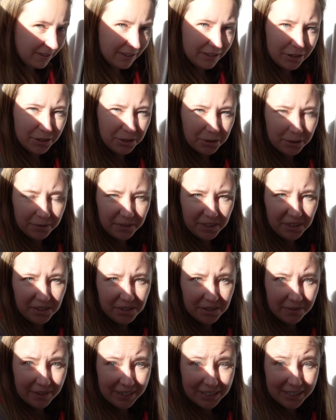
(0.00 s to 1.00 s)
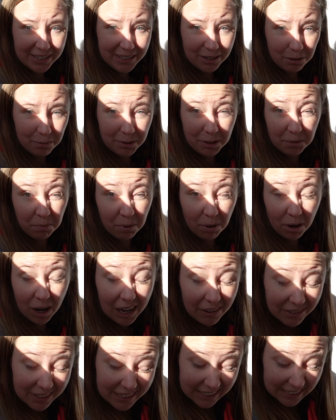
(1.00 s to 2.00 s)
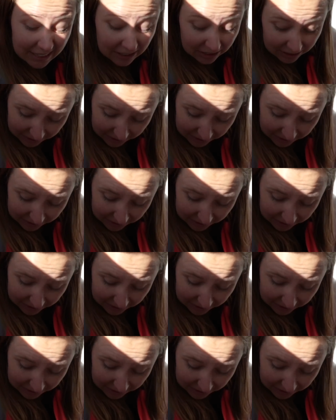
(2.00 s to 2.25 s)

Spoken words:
there's 2 of you, you've actually got a bit of privacy to